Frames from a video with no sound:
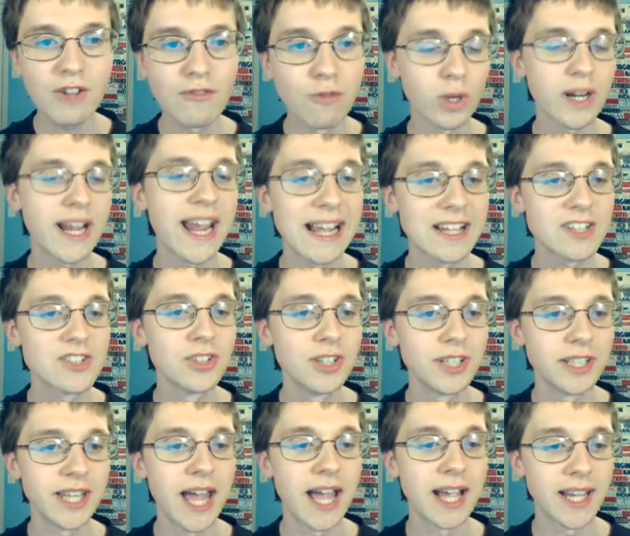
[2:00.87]
for
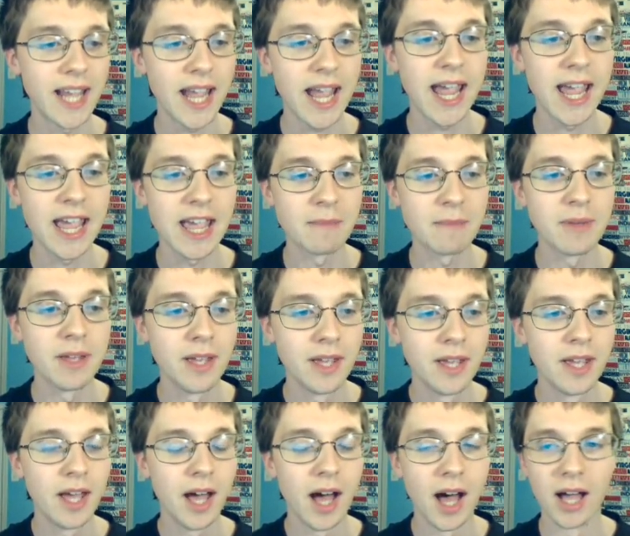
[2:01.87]
canceling that game,
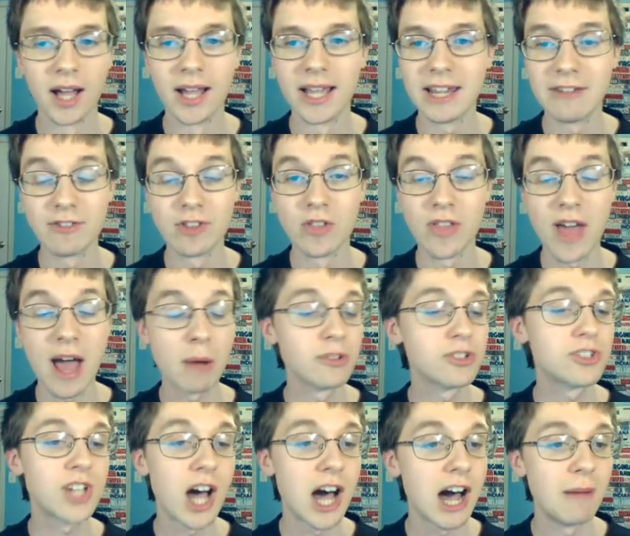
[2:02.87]
even though that
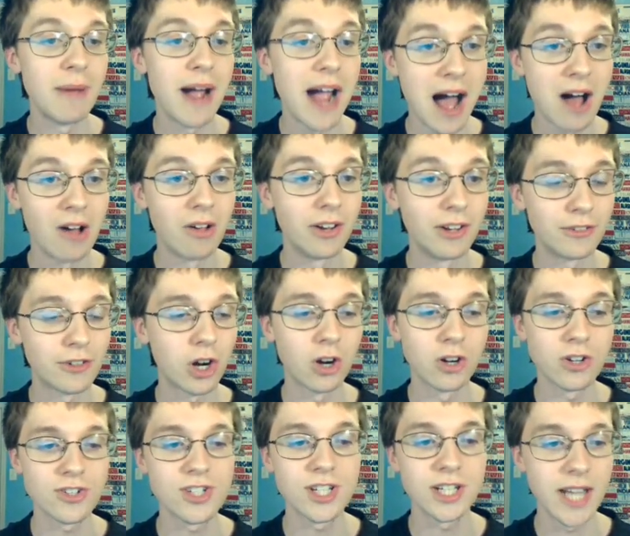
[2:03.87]
was Tom Allen. If
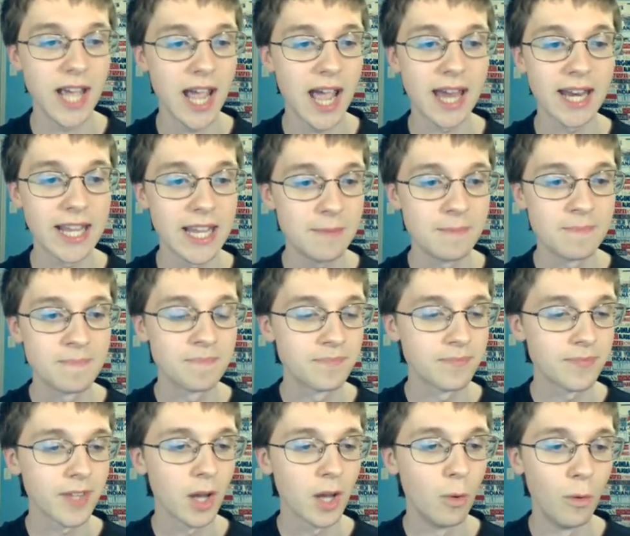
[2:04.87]
Curt Cignetti
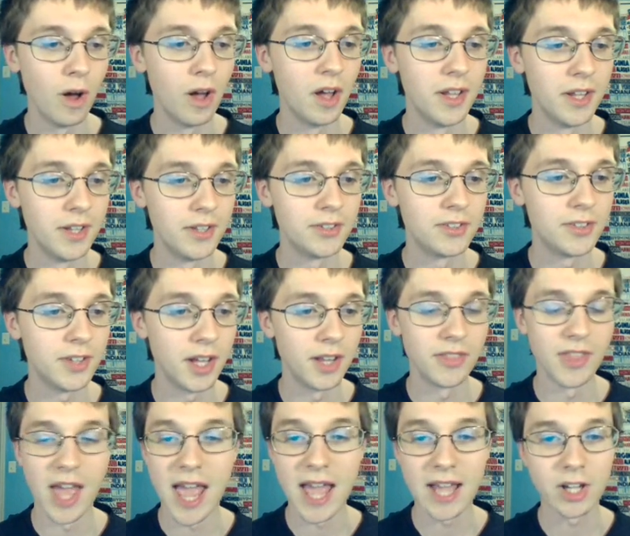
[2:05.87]
was
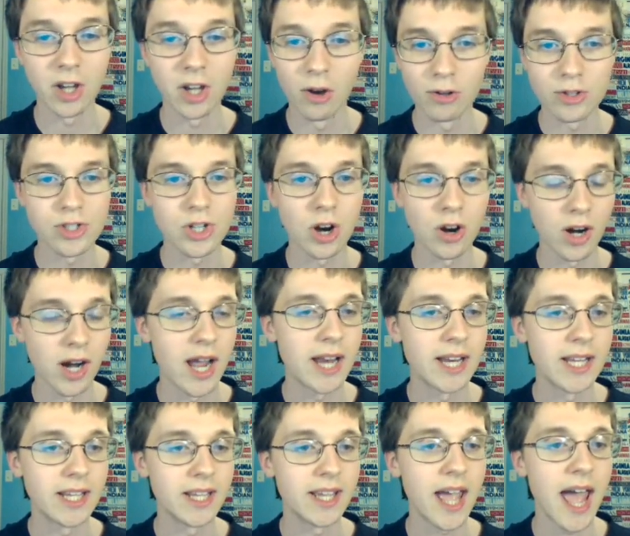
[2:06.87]
the head coach
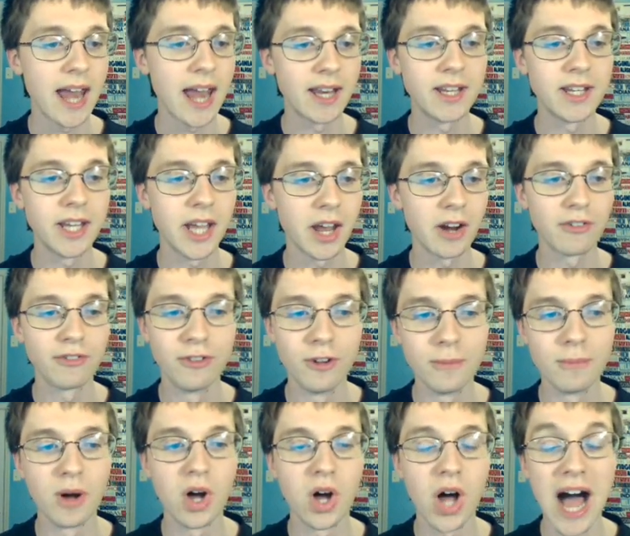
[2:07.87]
already at Indiana
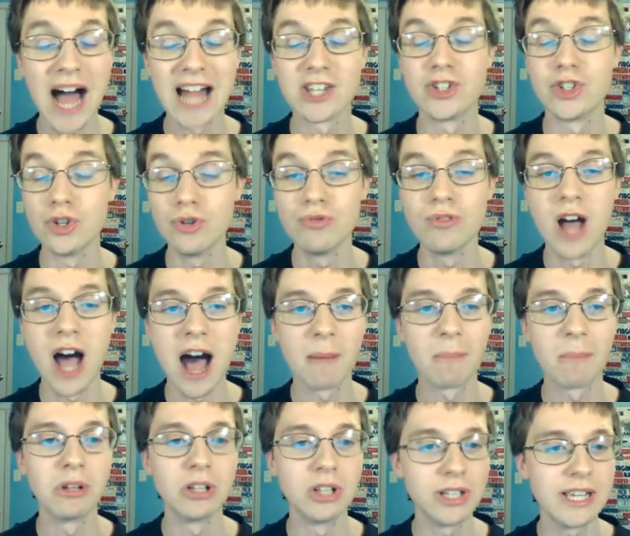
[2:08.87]
football, I do
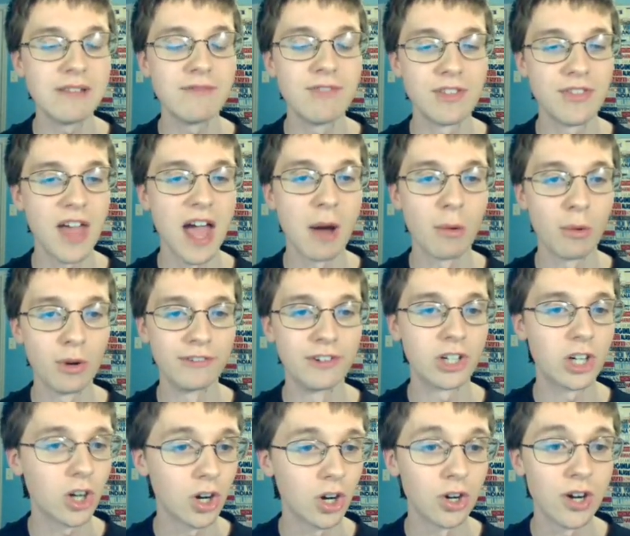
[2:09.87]
not believe that that would have
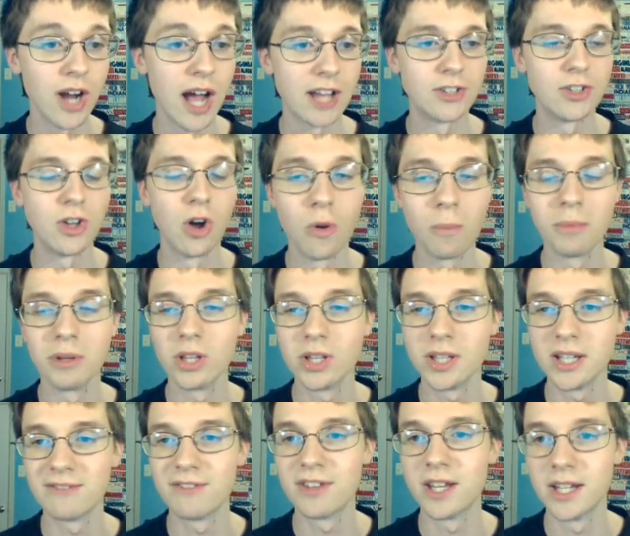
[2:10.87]
occurred. I don't
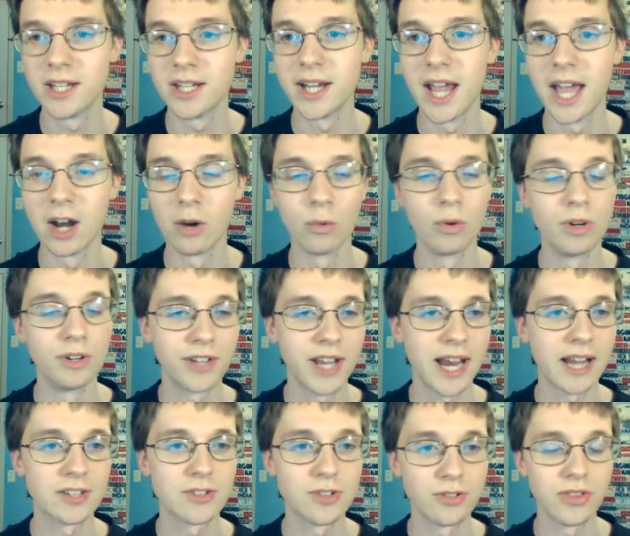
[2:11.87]
believe that Indiana would have
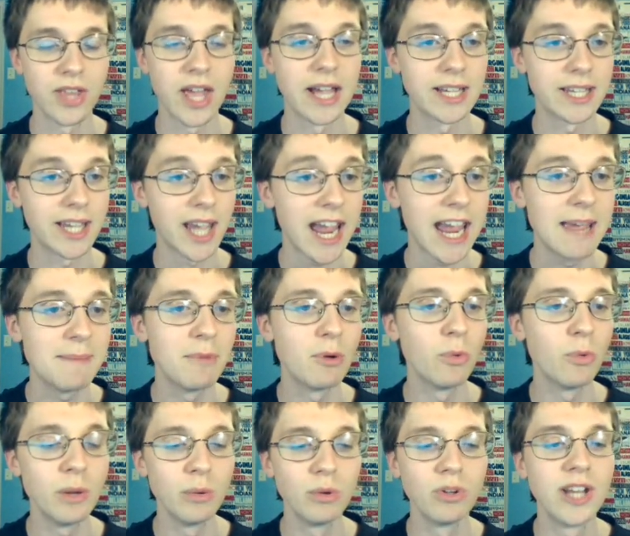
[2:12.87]
canceled that game, but
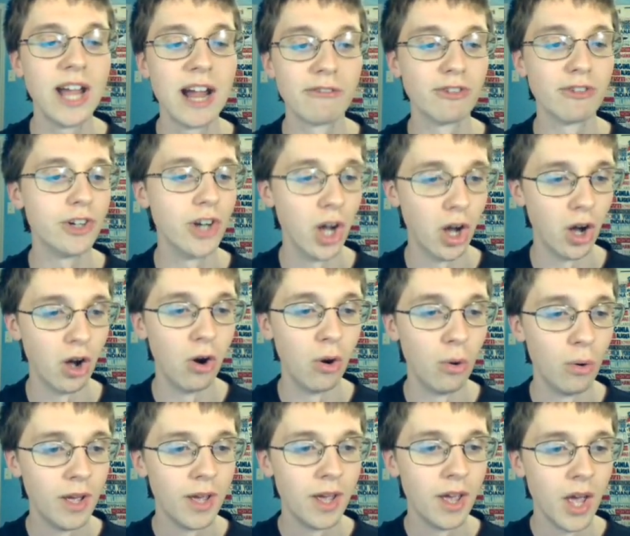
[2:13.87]
we will never
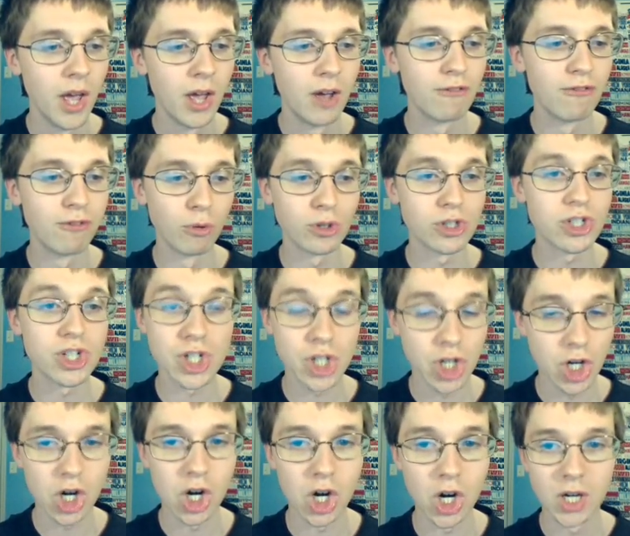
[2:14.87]
know for
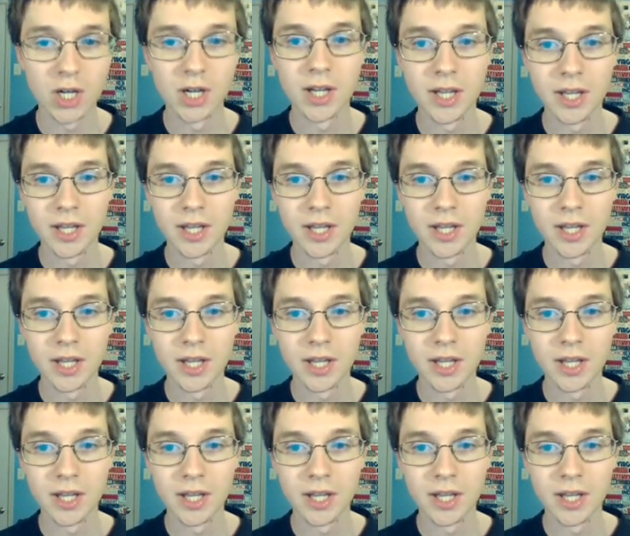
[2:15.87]
sure